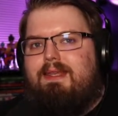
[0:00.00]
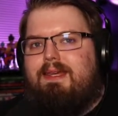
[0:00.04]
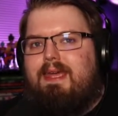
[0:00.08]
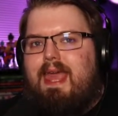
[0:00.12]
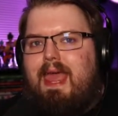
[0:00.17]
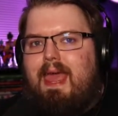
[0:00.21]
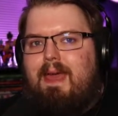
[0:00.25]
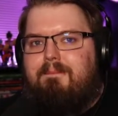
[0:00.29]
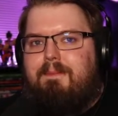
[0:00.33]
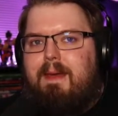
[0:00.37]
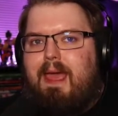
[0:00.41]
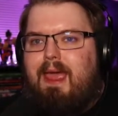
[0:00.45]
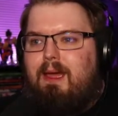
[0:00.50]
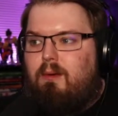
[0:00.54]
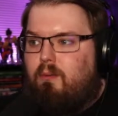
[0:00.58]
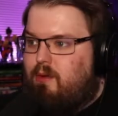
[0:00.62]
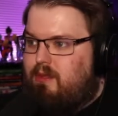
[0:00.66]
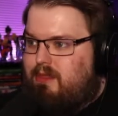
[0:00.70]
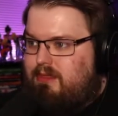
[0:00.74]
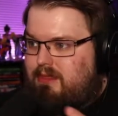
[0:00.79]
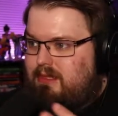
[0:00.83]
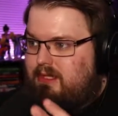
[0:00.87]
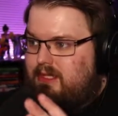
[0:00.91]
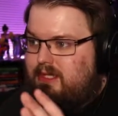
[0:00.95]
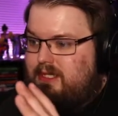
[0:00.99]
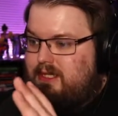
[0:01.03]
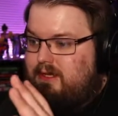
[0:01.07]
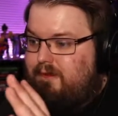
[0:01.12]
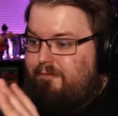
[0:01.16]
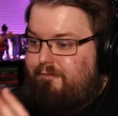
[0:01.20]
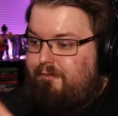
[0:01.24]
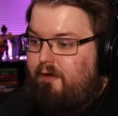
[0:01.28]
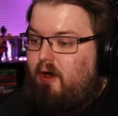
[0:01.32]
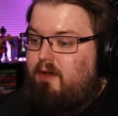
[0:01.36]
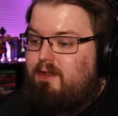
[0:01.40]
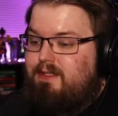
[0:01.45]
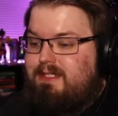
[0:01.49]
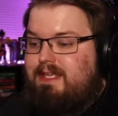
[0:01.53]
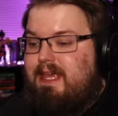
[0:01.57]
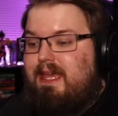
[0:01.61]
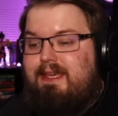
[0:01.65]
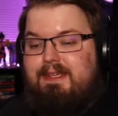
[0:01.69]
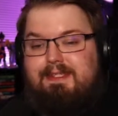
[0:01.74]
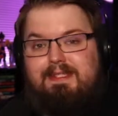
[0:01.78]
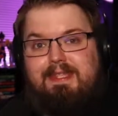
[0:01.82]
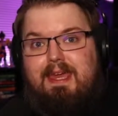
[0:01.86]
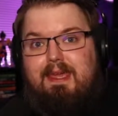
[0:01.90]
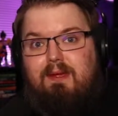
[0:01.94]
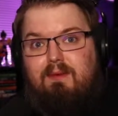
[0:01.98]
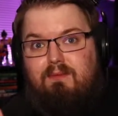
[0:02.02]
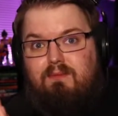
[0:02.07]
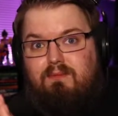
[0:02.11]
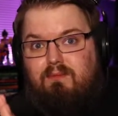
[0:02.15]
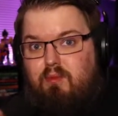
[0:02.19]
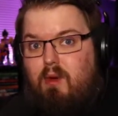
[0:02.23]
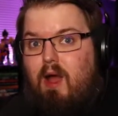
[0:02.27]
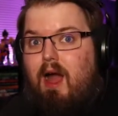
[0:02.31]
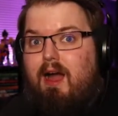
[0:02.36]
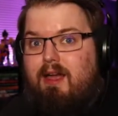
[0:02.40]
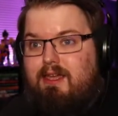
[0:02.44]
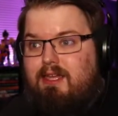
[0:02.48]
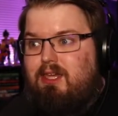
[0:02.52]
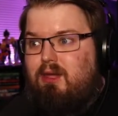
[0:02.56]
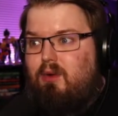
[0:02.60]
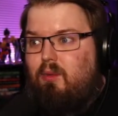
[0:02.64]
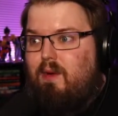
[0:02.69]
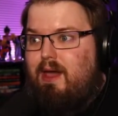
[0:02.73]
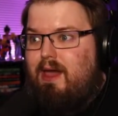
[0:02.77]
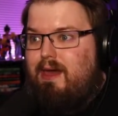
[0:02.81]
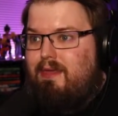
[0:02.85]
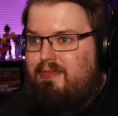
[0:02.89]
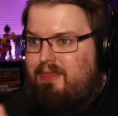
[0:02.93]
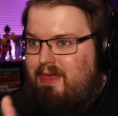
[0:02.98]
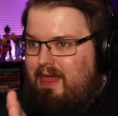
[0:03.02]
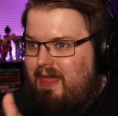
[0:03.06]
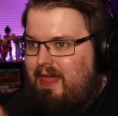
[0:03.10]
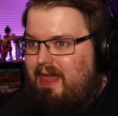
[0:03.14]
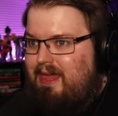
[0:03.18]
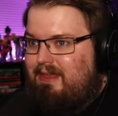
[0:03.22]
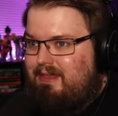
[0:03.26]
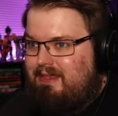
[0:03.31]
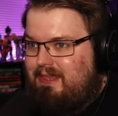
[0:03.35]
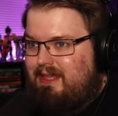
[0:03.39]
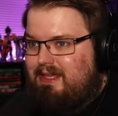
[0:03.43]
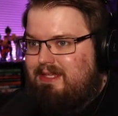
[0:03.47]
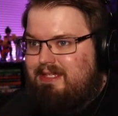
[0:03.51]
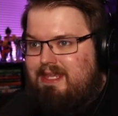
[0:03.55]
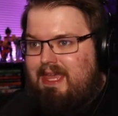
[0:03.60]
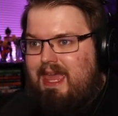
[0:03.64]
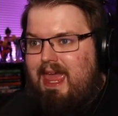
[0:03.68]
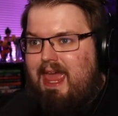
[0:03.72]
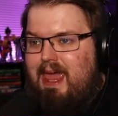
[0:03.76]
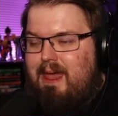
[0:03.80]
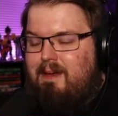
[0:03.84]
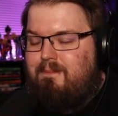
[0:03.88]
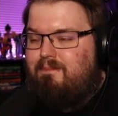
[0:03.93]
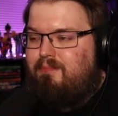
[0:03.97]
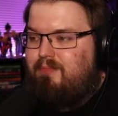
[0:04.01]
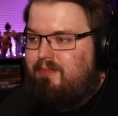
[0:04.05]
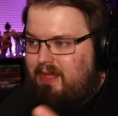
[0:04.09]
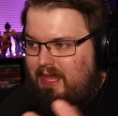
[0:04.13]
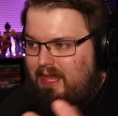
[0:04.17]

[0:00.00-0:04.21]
campaign with the default settings they rock you with in this game,